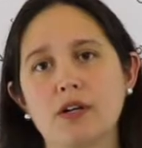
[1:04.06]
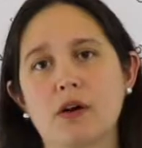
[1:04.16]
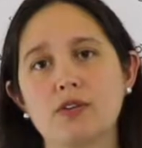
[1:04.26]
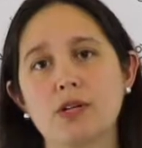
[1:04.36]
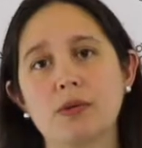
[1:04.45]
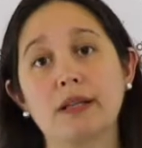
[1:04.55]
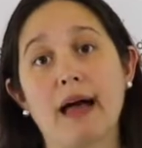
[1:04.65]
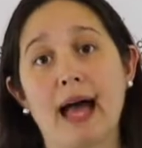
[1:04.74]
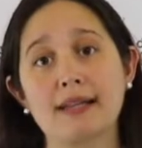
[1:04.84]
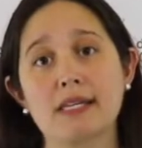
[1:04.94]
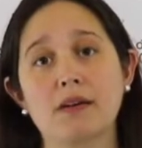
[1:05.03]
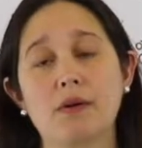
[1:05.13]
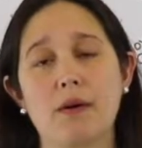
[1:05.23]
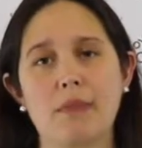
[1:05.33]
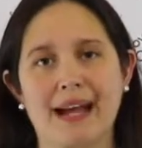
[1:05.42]
you go to relax, it'll
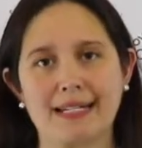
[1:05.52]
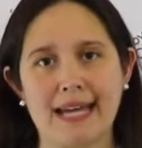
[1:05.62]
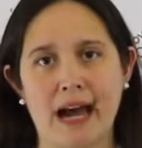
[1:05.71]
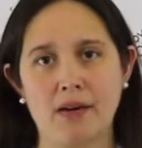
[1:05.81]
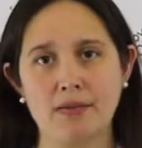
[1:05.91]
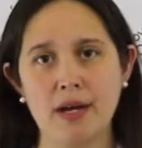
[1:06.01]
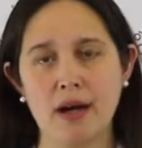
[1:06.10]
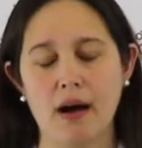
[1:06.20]
come back down,